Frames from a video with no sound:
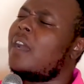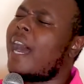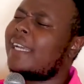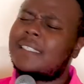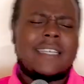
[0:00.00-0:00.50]

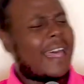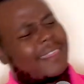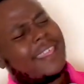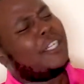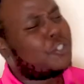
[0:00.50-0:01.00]
has
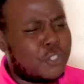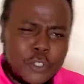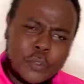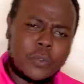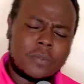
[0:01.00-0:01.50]
nothing to
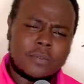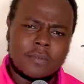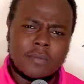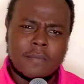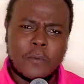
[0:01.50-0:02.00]
do
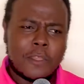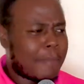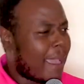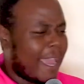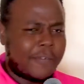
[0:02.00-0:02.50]
with
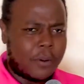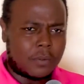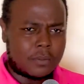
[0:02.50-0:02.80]
my iphone